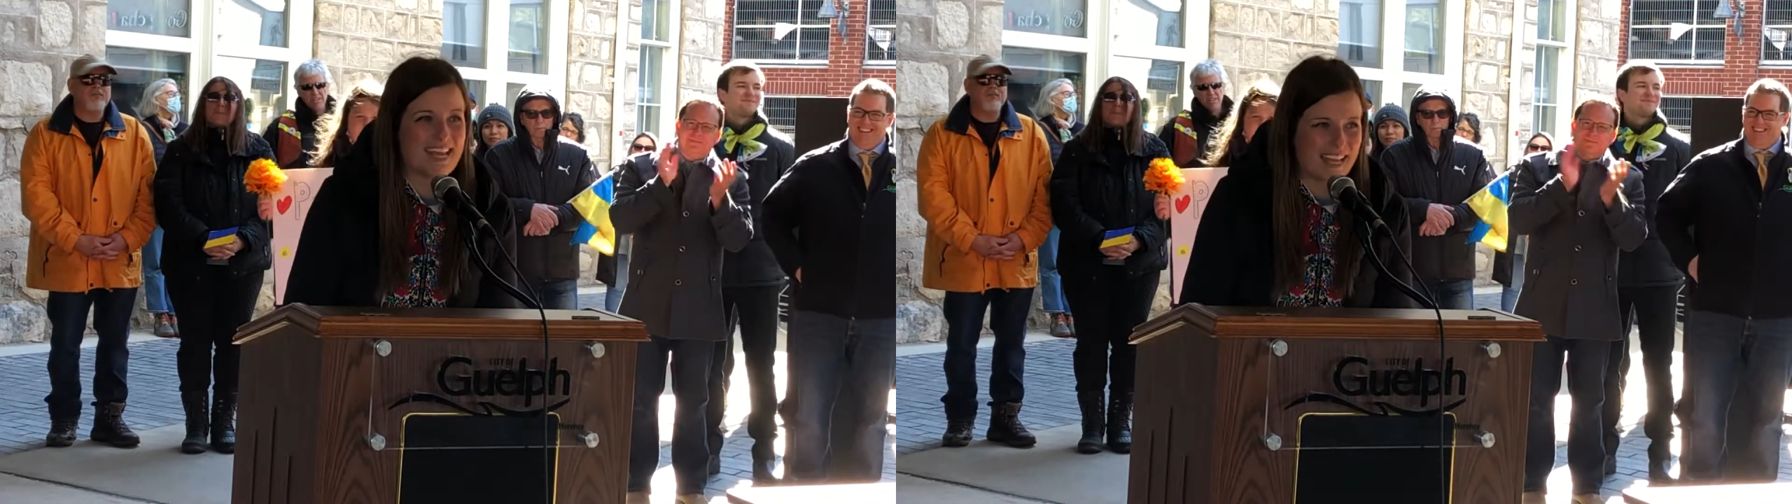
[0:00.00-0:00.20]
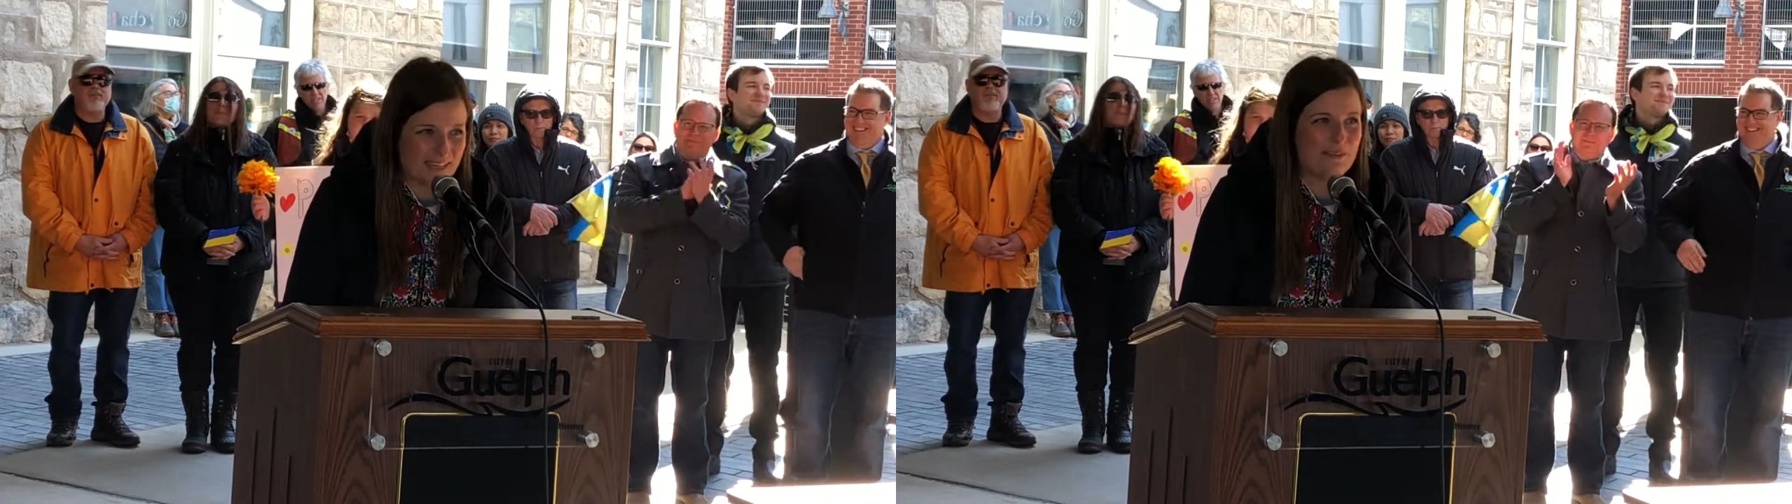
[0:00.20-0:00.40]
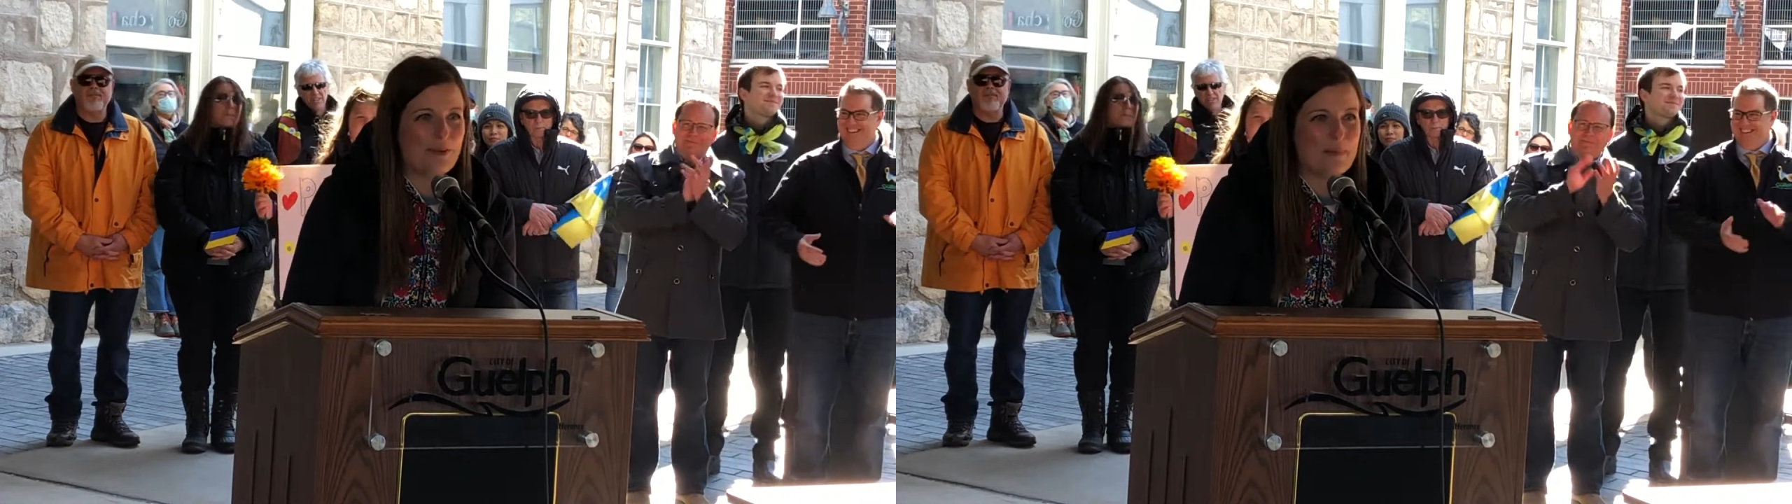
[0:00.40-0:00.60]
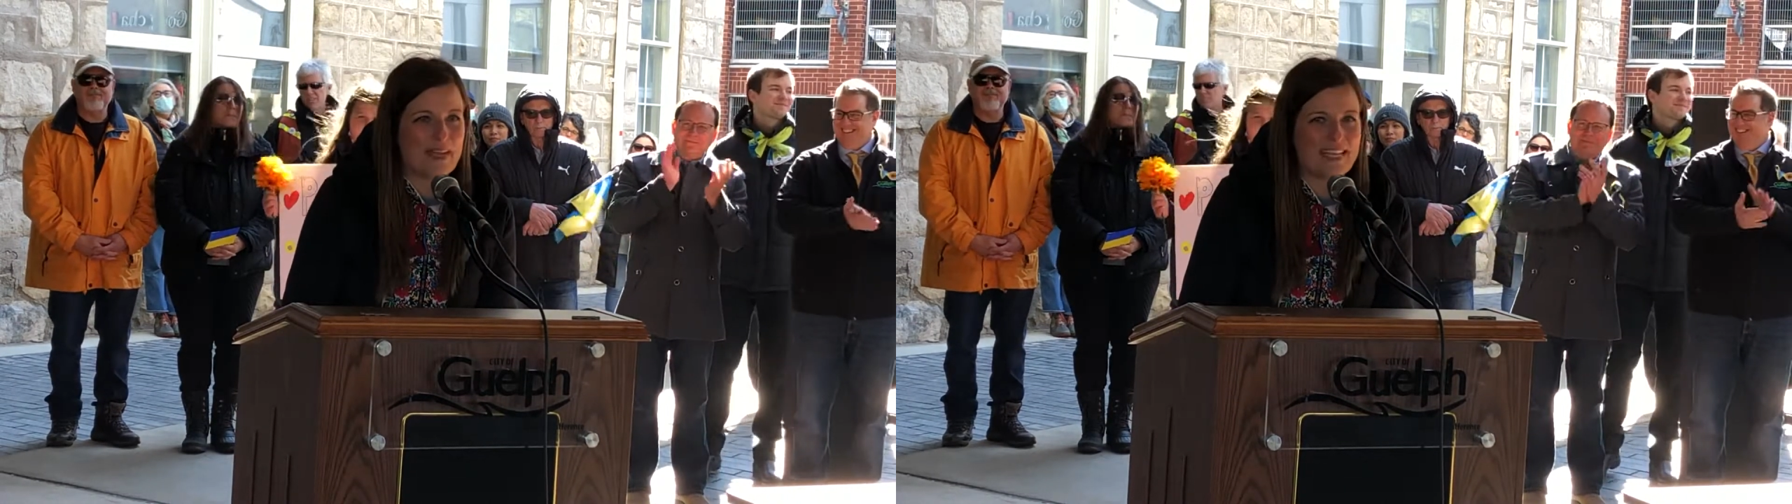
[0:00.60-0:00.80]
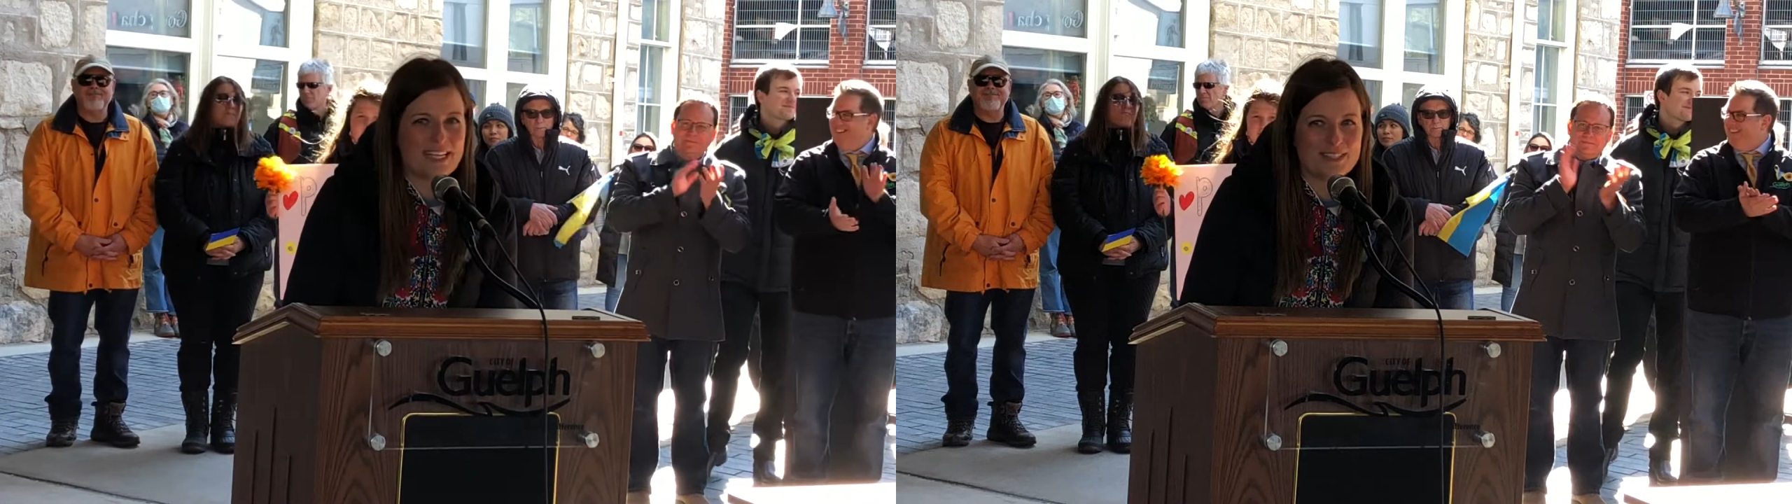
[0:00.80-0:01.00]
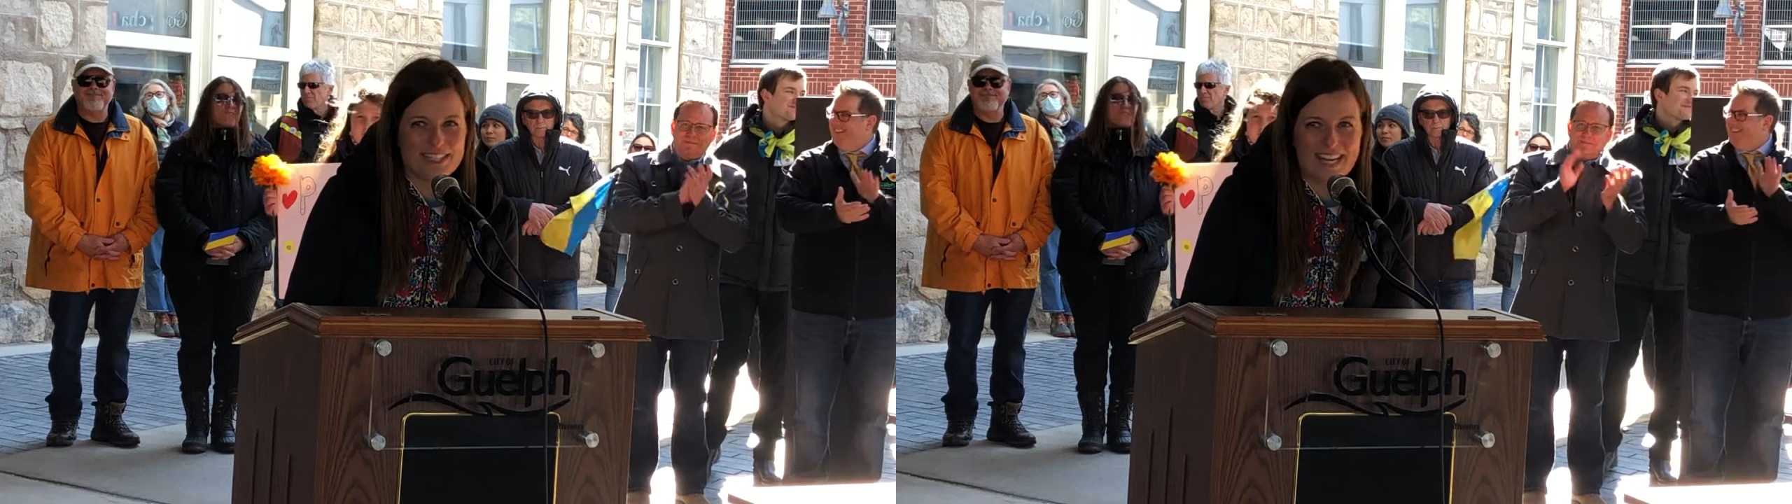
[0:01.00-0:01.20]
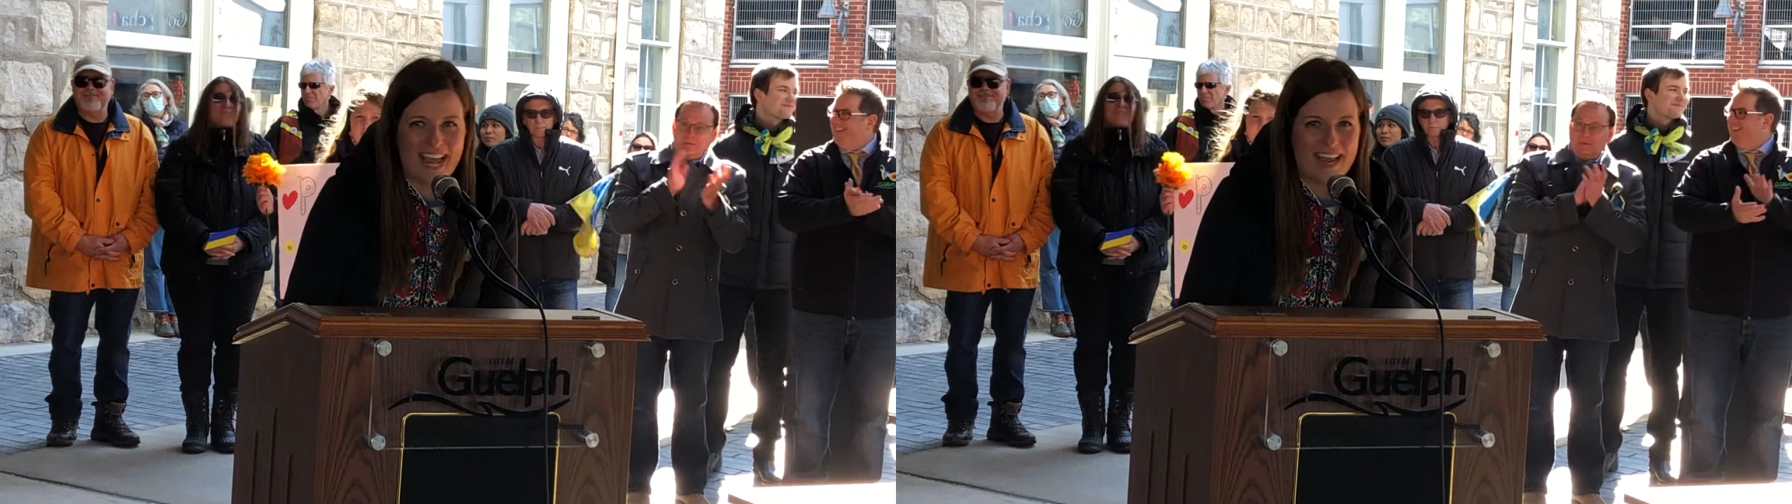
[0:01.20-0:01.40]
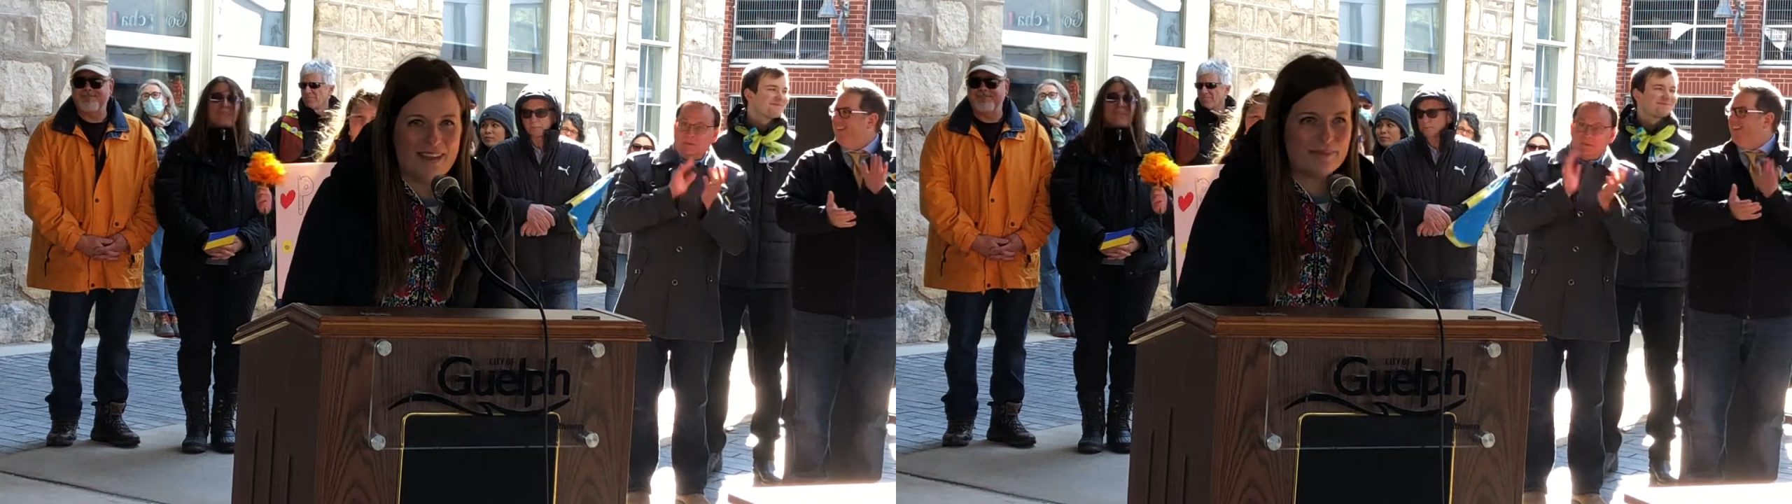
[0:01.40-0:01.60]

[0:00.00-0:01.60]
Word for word: thank you for being here today.